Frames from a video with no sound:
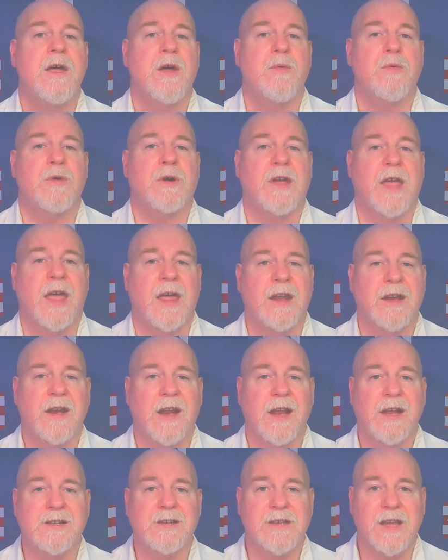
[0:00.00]
where
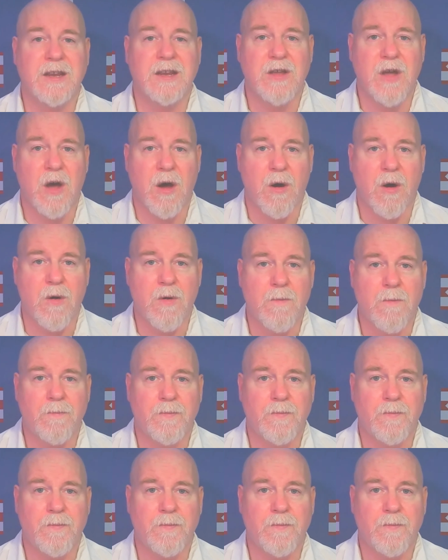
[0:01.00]
candidates can go,